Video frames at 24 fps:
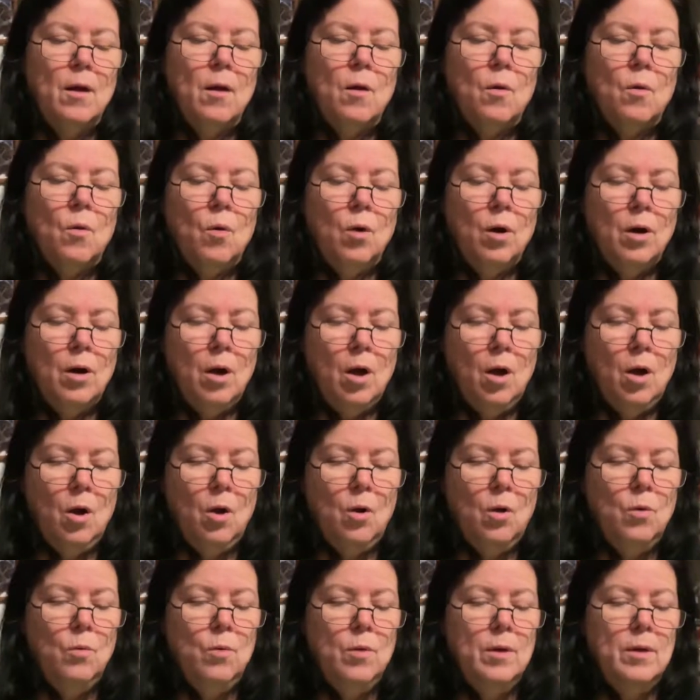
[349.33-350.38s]
or
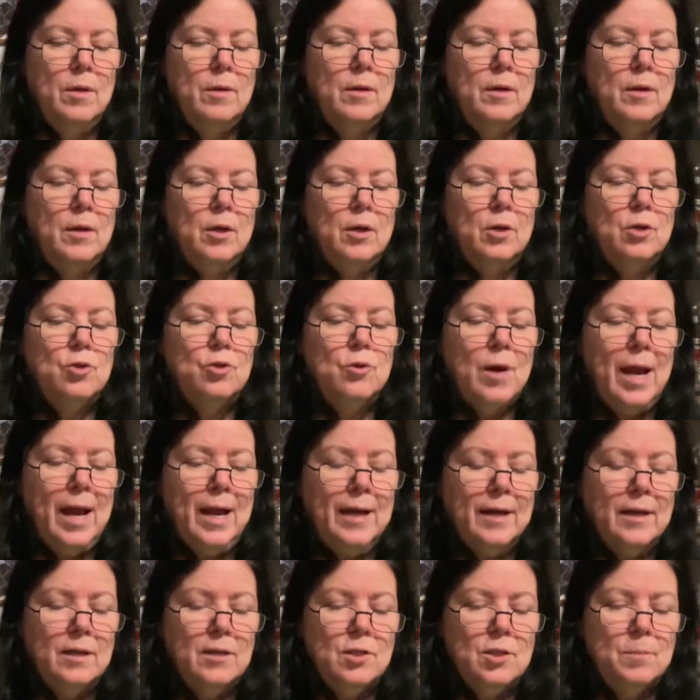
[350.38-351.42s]
O,
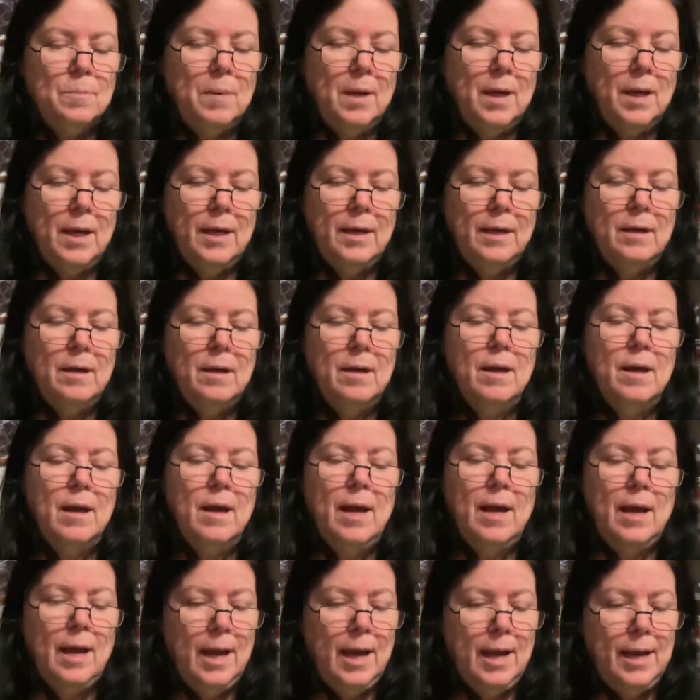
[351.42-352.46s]
dragon's blood,
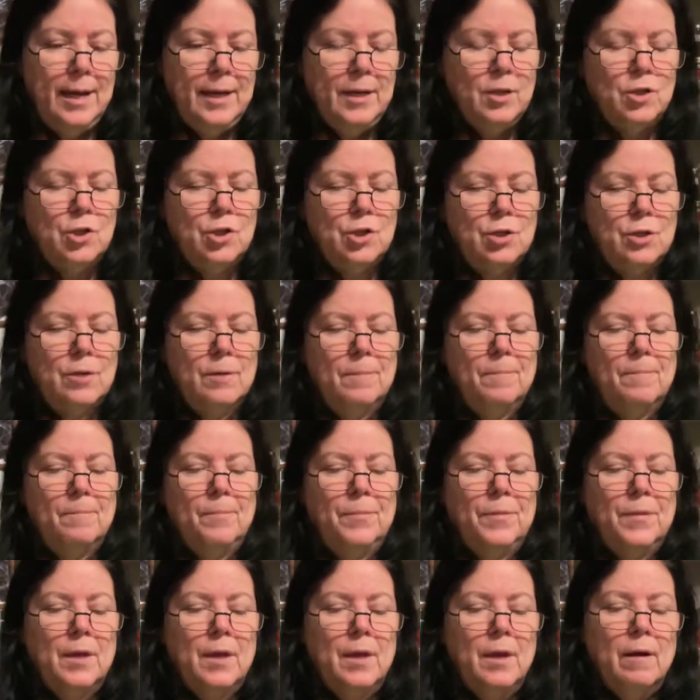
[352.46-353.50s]
H,
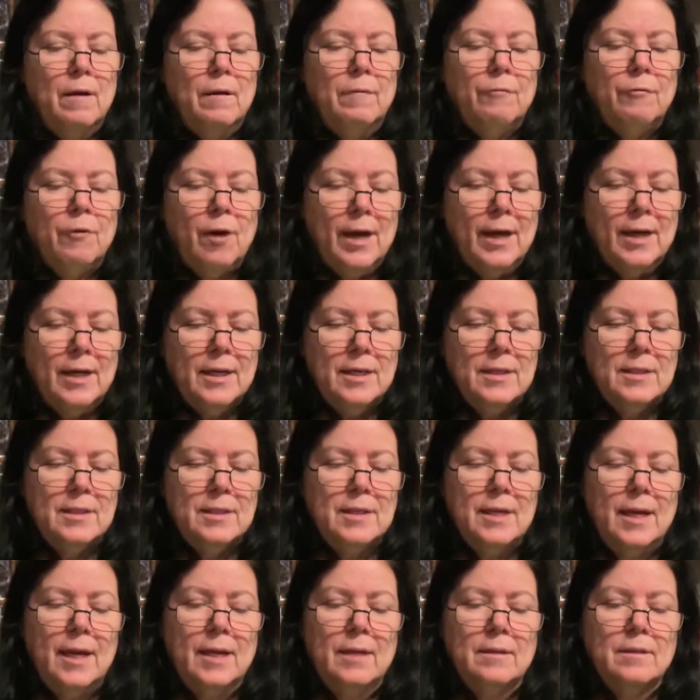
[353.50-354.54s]

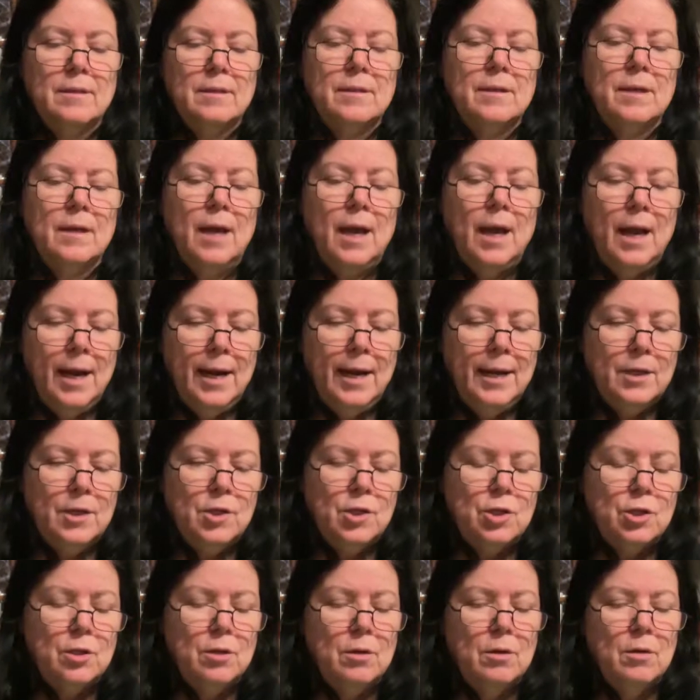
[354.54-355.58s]
frankincense,
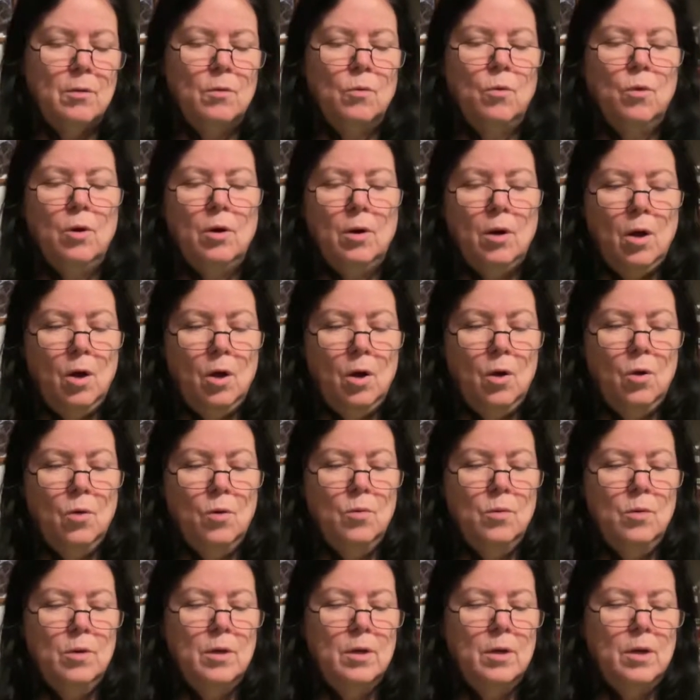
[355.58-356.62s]
H or O,
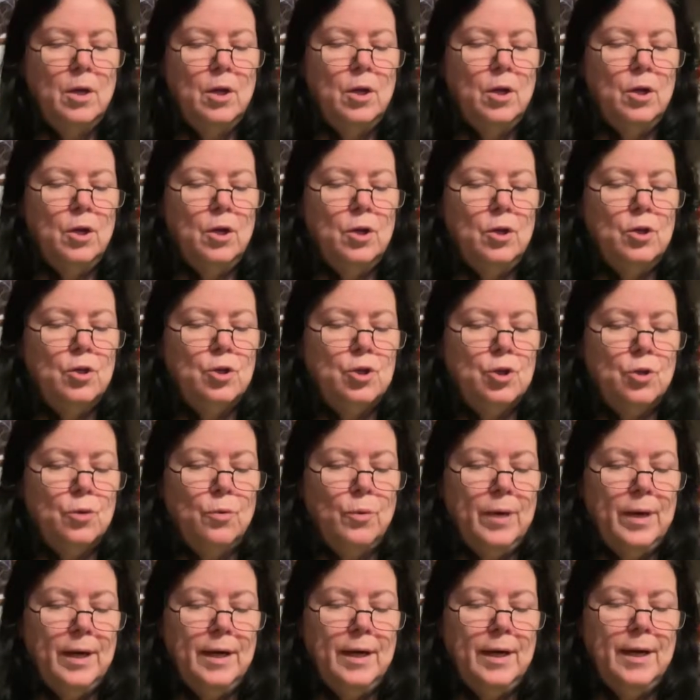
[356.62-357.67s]

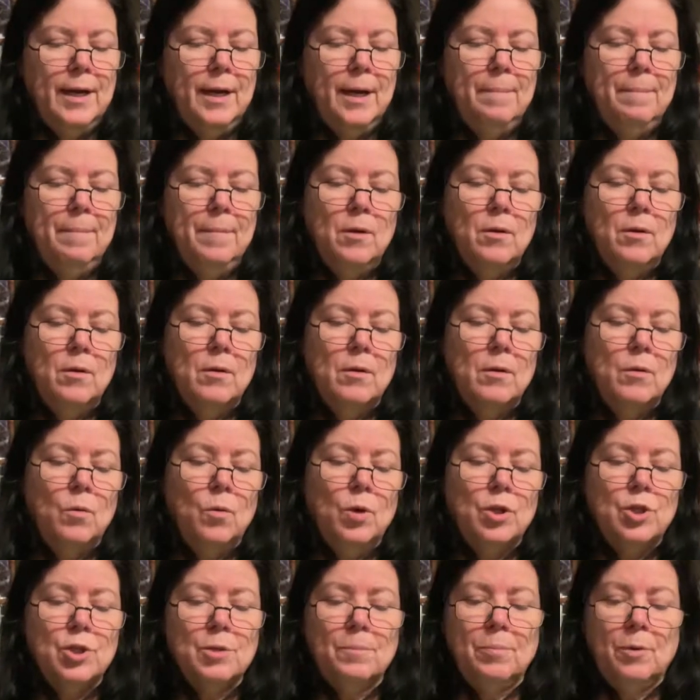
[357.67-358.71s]
geranium,
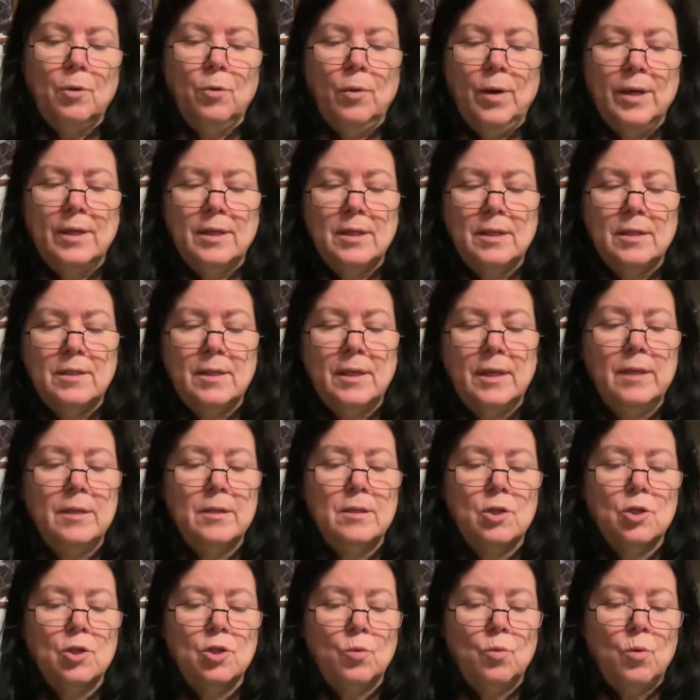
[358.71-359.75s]
which in parentheses
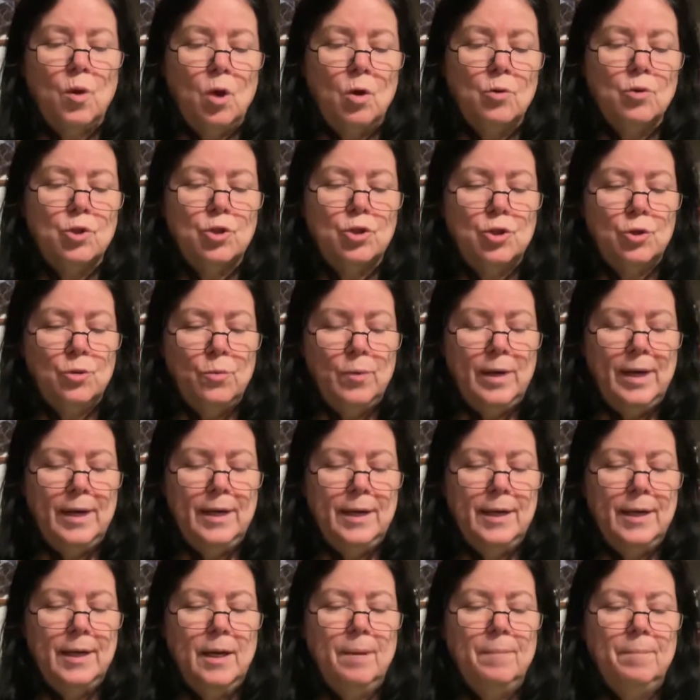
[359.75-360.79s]
is rose
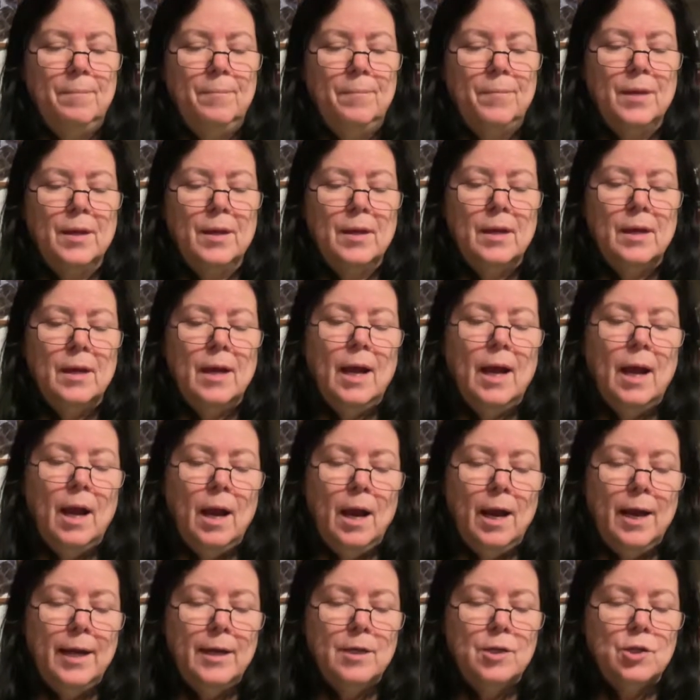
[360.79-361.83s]
geranium,
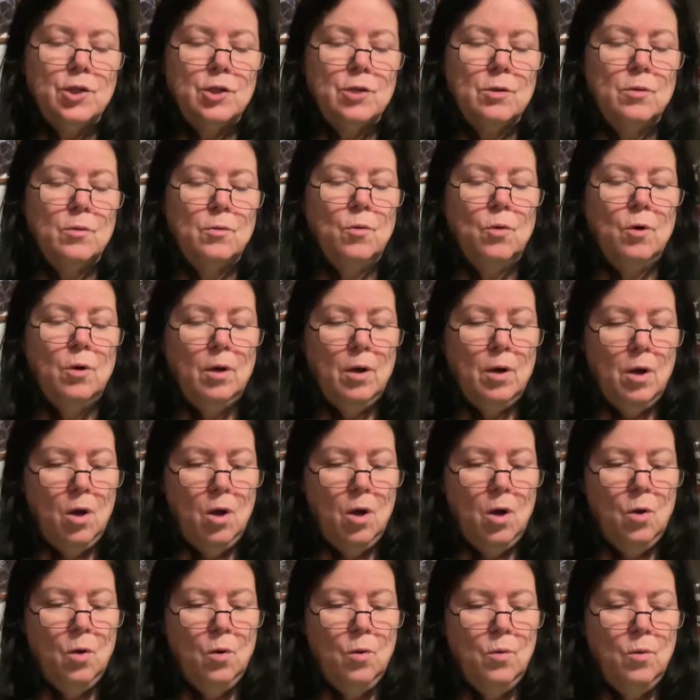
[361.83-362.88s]
H or
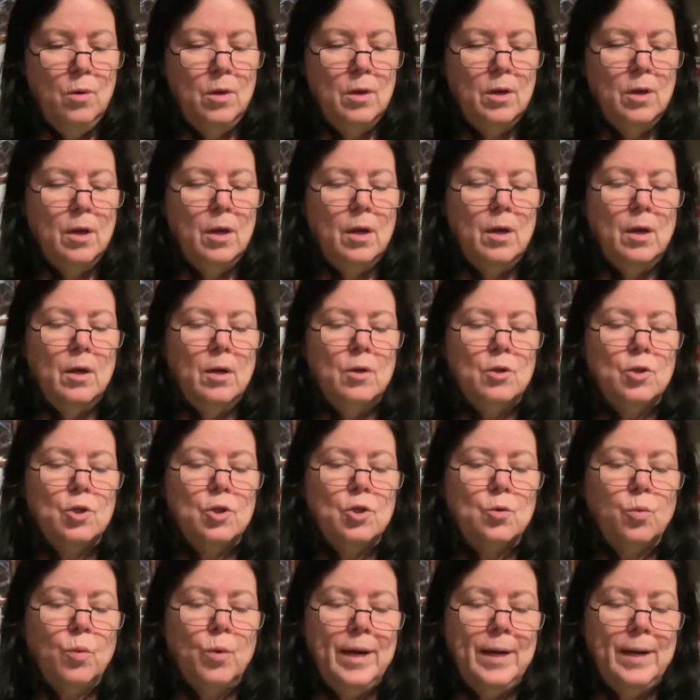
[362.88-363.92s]
O,
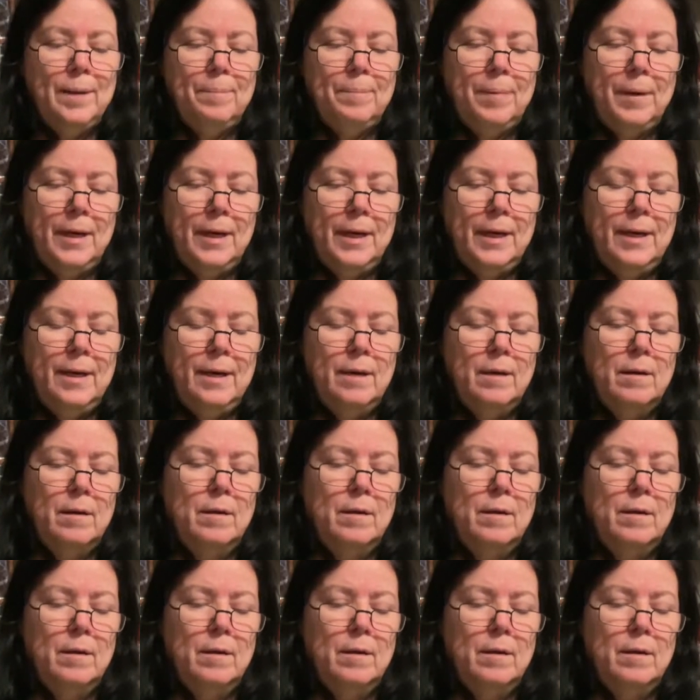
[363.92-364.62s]
sweet pea,